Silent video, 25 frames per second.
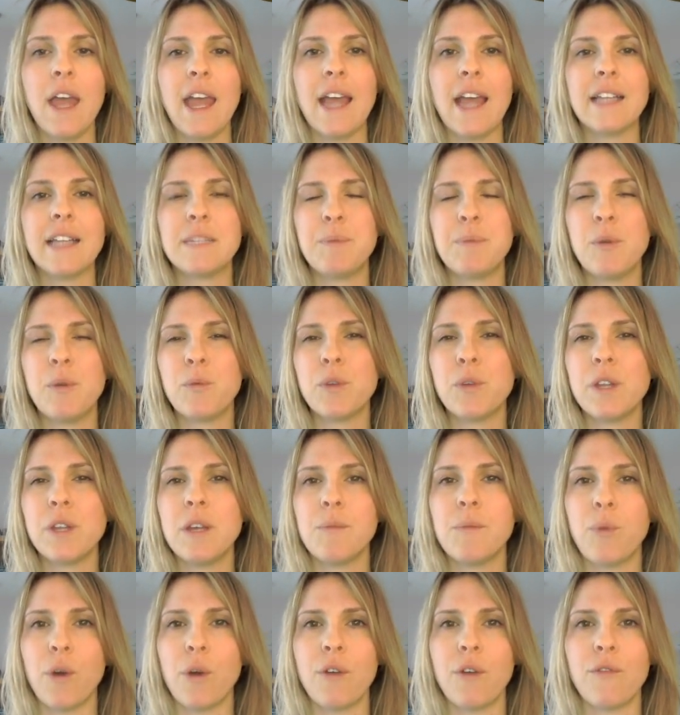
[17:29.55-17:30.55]
It's been really
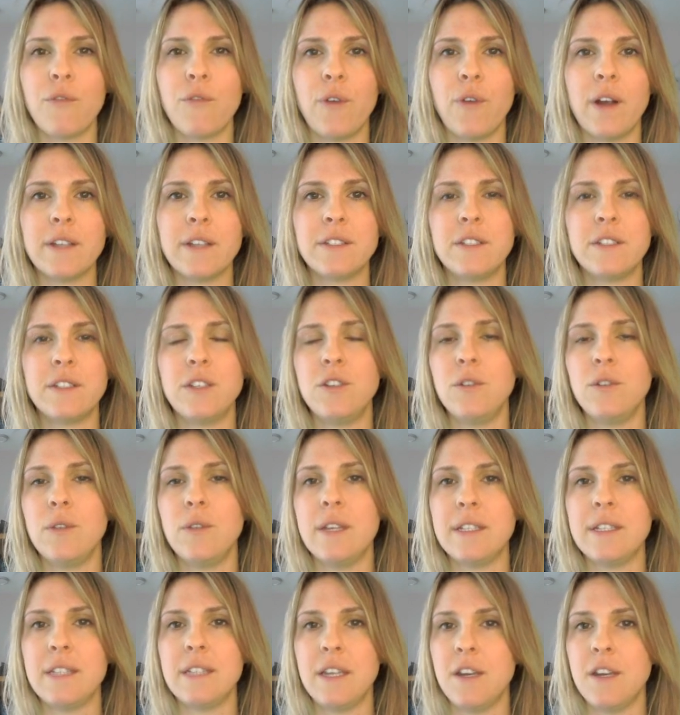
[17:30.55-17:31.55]
important for us to do
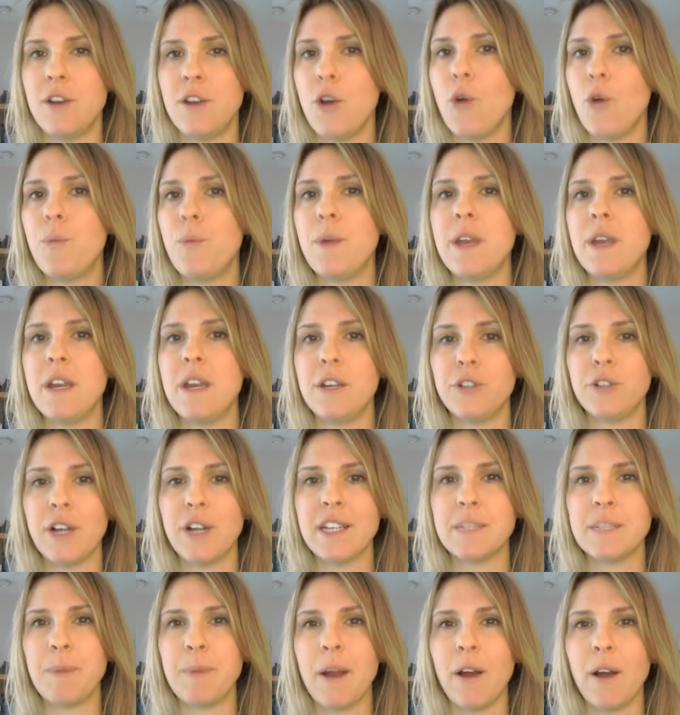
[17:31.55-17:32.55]
this in an open and
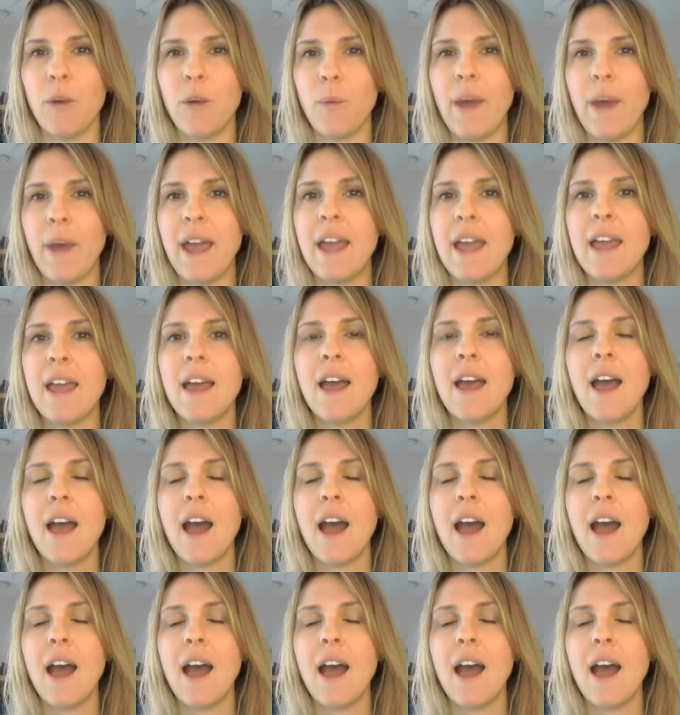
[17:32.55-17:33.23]
transparent way,